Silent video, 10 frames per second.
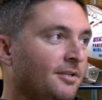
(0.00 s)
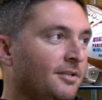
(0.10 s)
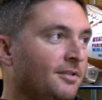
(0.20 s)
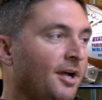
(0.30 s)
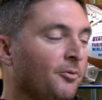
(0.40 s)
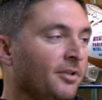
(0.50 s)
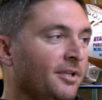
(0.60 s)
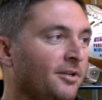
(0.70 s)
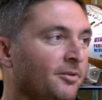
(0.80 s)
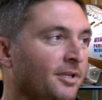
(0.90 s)
not really
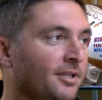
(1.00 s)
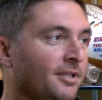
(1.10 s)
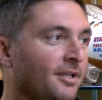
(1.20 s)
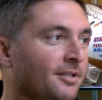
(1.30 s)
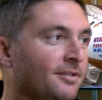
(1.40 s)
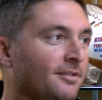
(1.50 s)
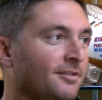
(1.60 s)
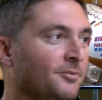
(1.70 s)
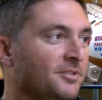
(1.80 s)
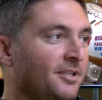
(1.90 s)
knowing that
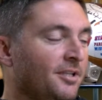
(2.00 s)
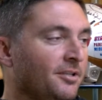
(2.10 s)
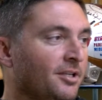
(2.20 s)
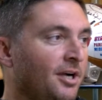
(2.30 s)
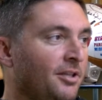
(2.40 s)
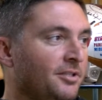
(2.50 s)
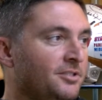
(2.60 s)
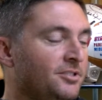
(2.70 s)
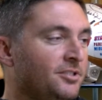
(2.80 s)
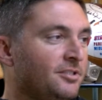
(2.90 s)
there was any other
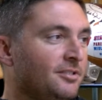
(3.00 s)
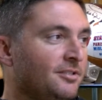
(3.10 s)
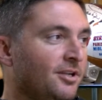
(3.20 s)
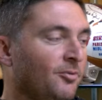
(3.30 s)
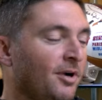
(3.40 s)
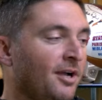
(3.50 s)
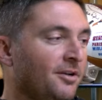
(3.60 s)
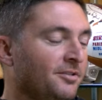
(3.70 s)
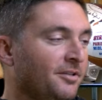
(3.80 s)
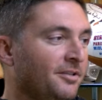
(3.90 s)
college
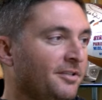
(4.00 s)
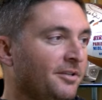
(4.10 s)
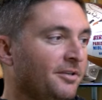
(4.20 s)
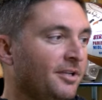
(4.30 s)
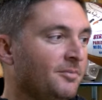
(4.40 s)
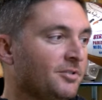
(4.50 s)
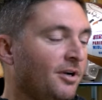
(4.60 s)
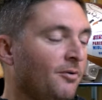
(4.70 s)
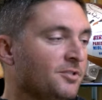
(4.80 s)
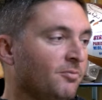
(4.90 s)
around other than Notre Dame. So I
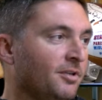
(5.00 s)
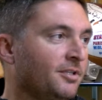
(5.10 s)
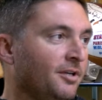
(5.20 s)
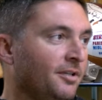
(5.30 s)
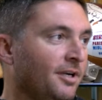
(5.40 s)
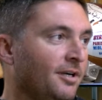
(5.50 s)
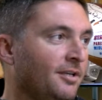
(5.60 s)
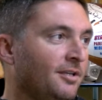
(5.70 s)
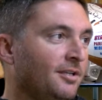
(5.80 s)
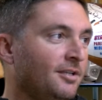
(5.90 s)
always wanted to go there.
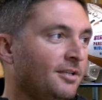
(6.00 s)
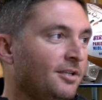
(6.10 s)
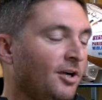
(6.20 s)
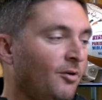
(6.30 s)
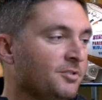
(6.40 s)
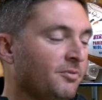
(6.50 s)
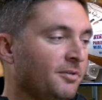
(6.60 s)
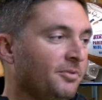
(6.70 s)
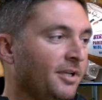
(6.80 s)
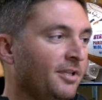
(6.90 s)
Always
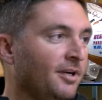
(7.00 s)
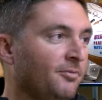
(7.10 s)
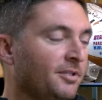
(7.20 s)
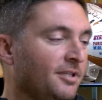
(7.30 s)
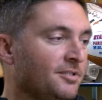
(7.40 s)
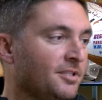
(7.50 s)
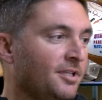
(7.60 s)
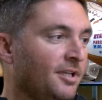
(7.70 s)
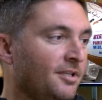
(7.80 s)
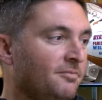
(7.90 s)
wanted to play there. I went there as a
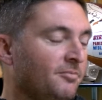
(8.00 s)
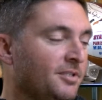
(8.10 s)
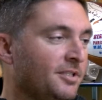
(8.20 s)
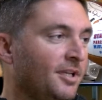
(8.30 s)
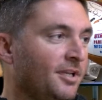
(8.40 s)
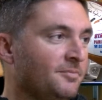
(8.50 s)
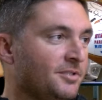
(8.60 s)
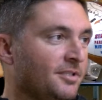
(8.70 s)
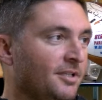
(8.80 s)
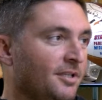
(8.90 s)
kid, went to games
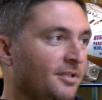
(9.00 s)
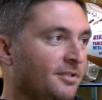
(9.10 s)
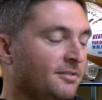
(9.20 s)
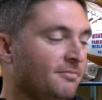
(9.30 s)
as a kid,